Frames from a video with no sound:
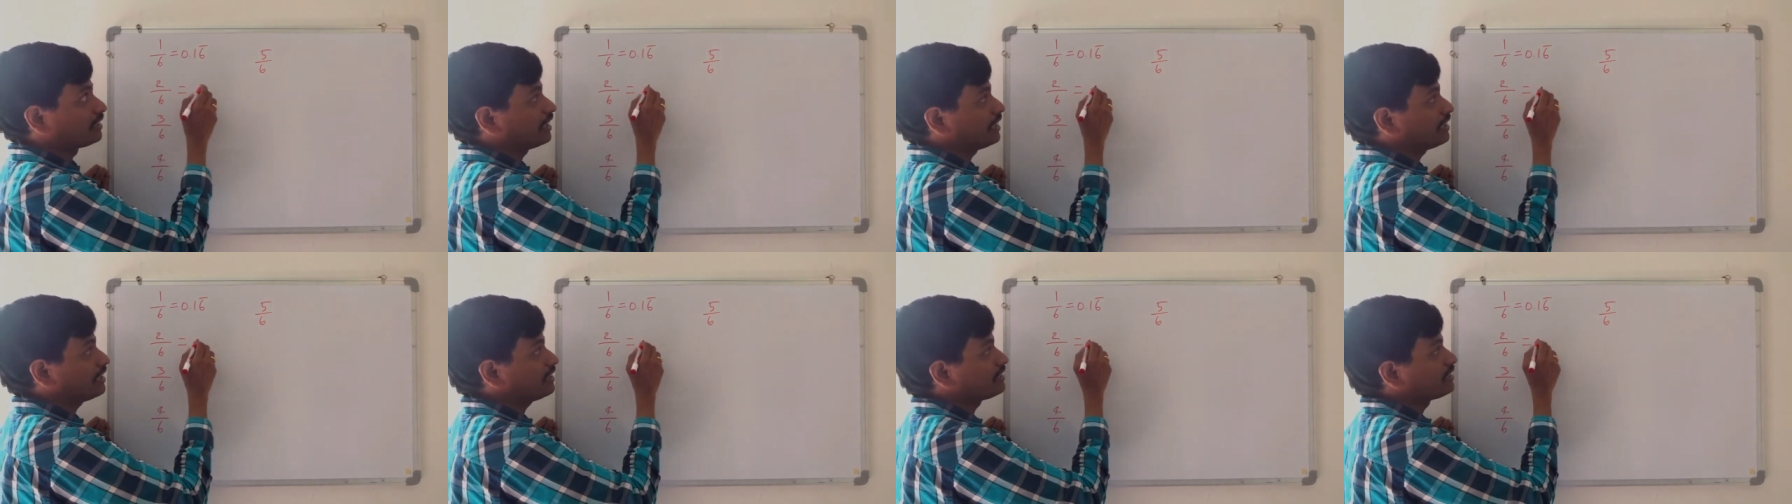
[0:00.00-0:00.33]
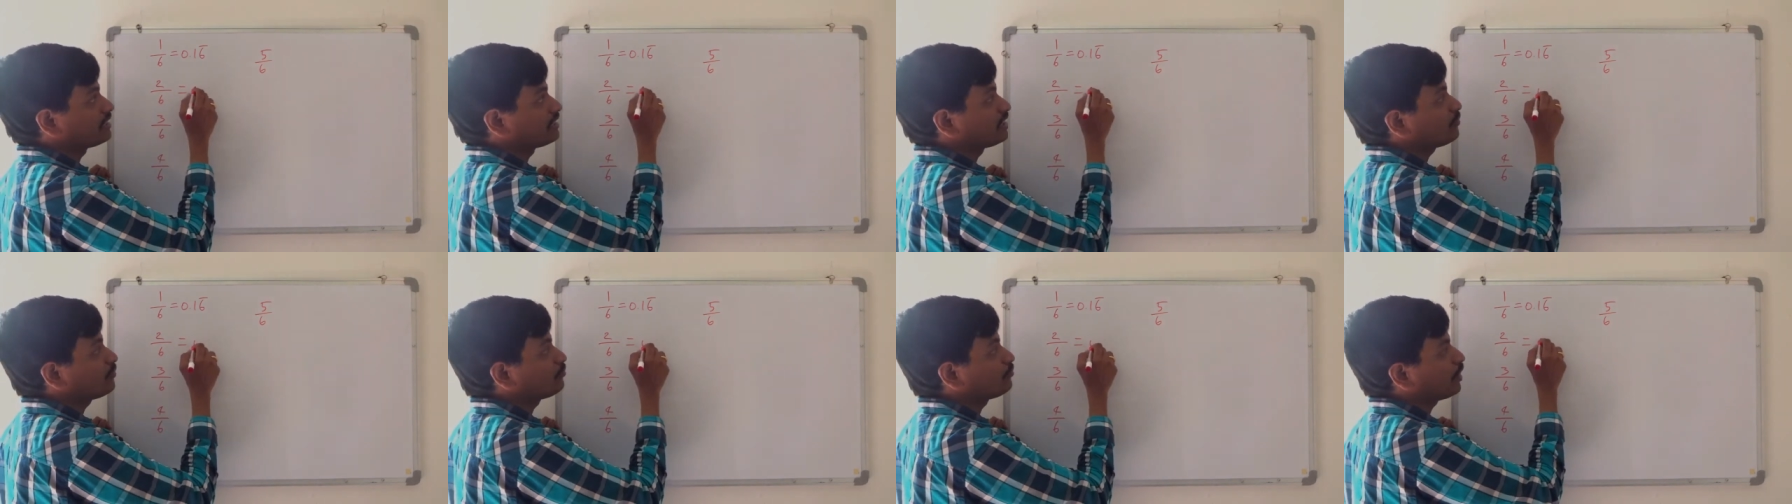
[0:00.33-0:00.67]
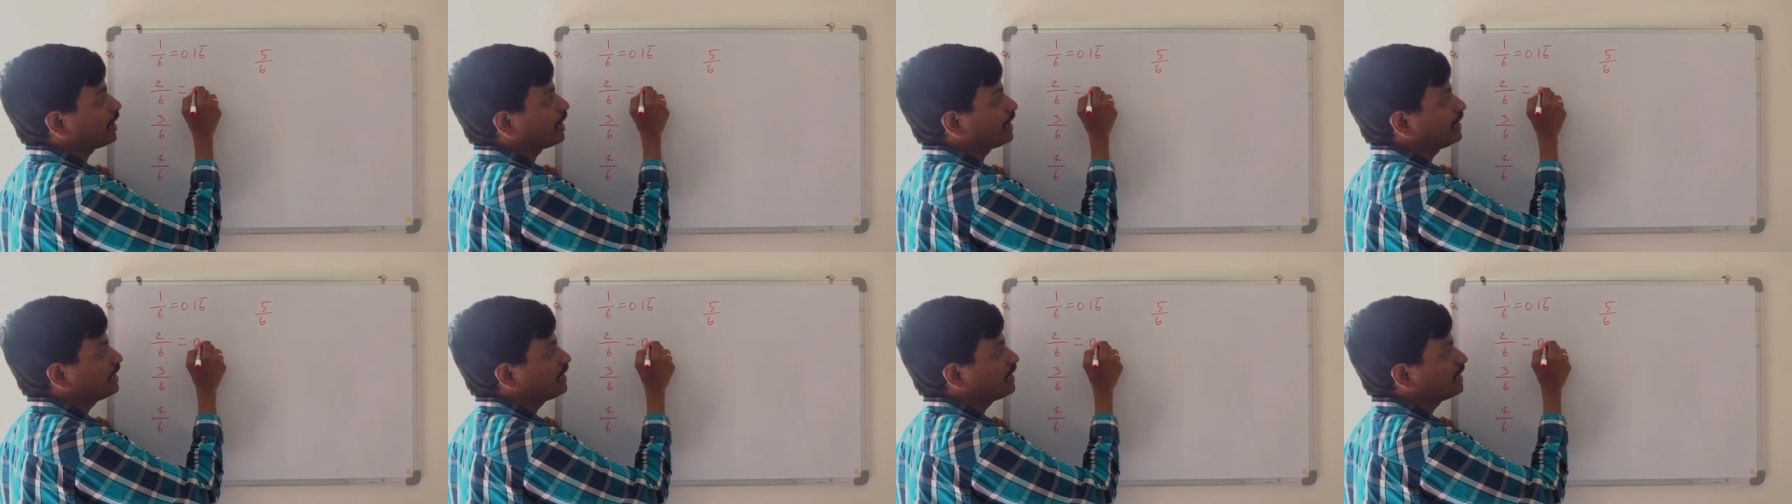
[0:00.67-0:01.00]
That is
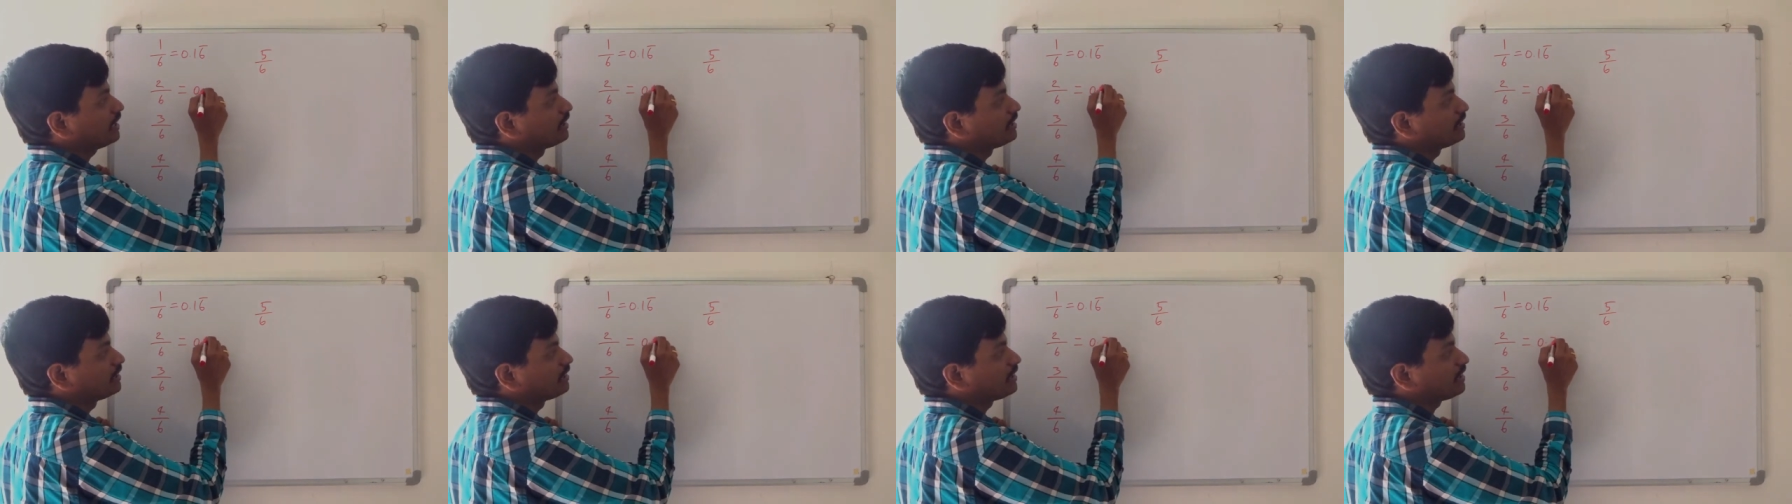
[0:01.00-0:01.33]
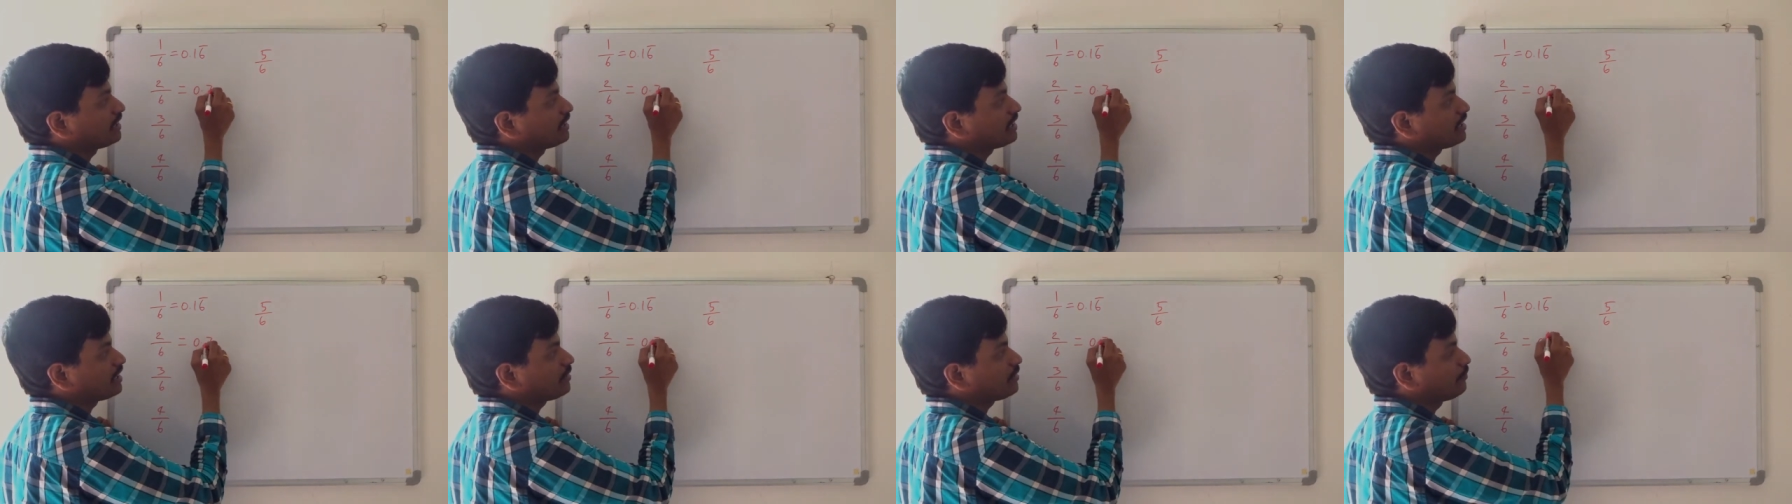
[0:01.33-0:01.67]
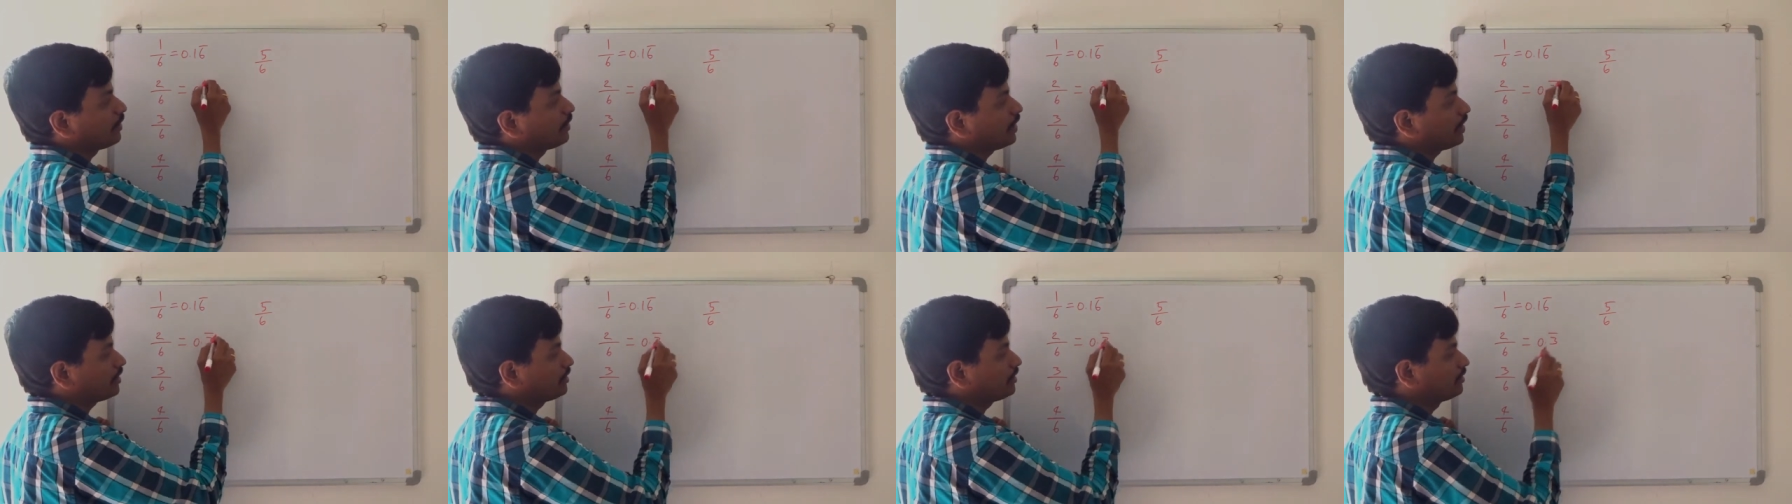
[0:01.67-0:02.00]
0.3
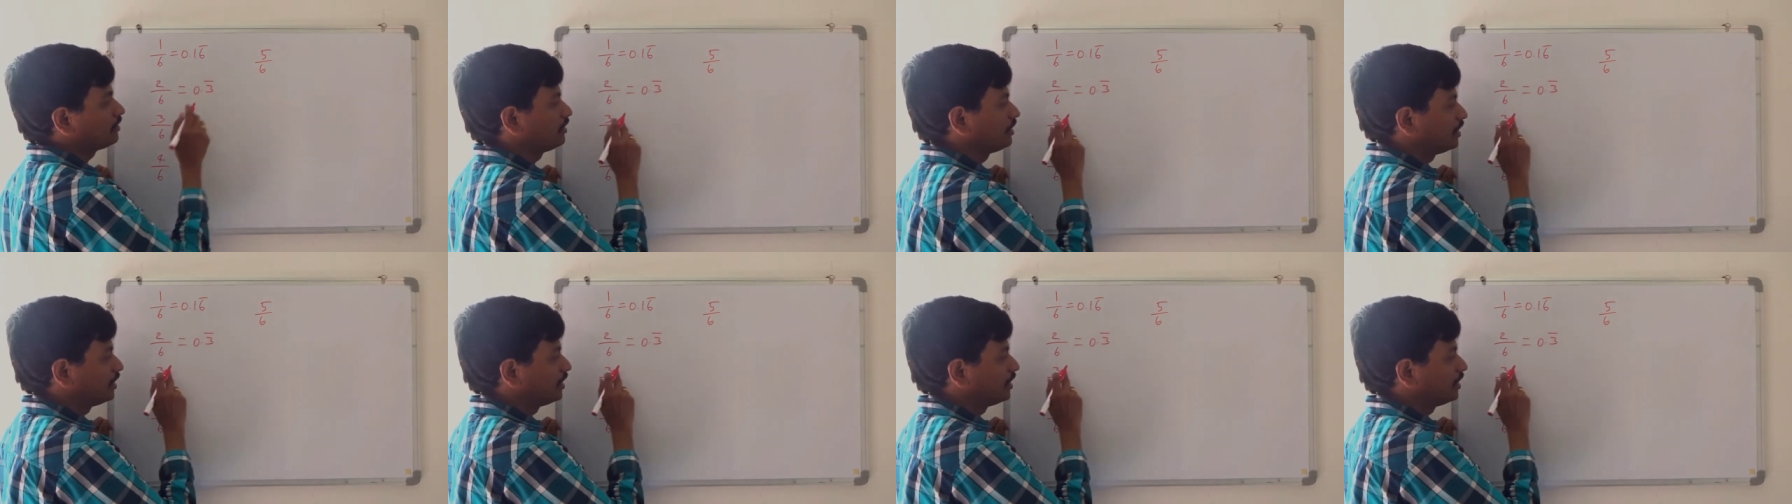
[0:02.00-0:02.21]
bar.